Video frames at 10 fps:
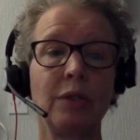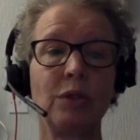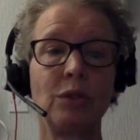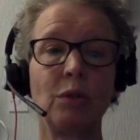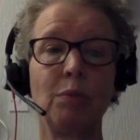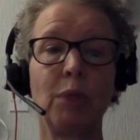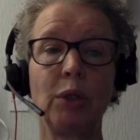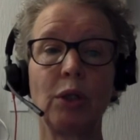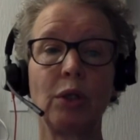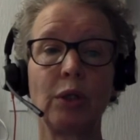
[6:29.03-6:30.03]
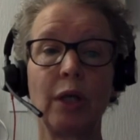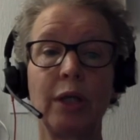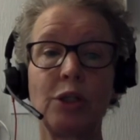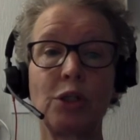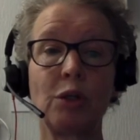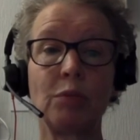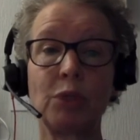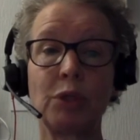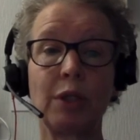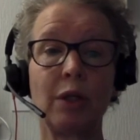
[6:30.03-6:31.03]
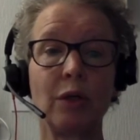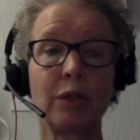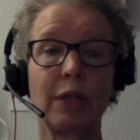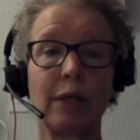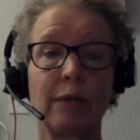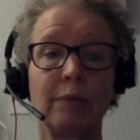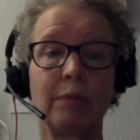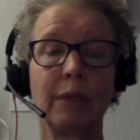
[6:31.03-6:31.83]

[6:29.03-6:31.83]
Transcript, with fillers: to do a bulk online shop during lockdown.